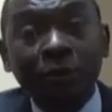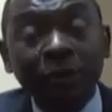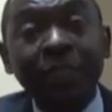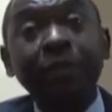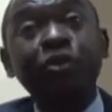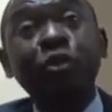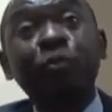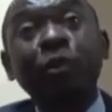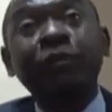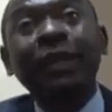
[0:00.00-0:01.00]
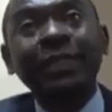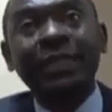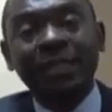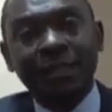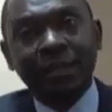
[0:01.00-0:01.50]
it's our job to
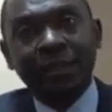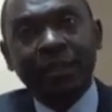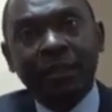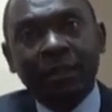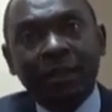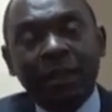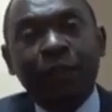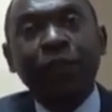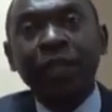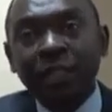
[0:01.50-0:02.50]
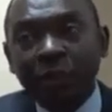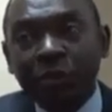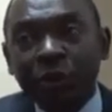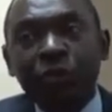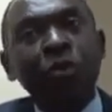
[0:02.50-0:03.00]
advise. If things are
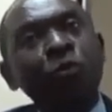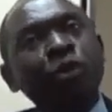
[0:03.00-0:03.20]
going wrong, we